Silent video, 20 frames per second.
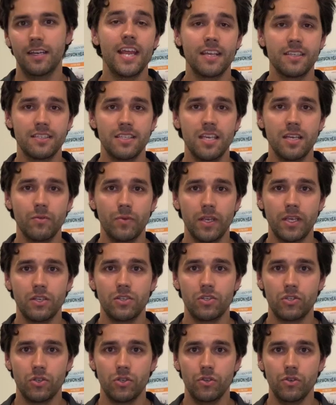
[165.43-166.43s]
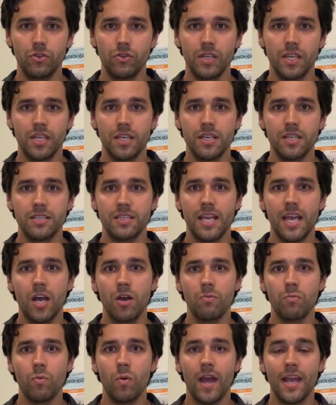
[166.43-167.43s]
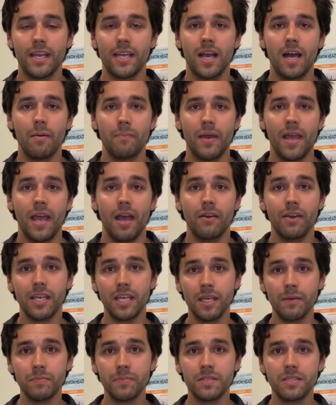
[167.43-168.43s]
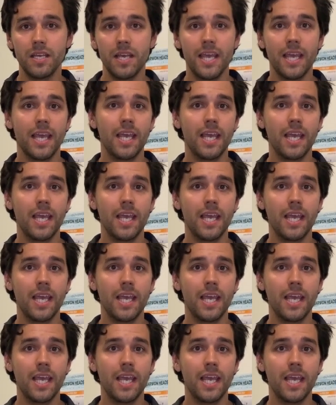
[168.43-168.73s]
Next thing we can do is help wake up our hips.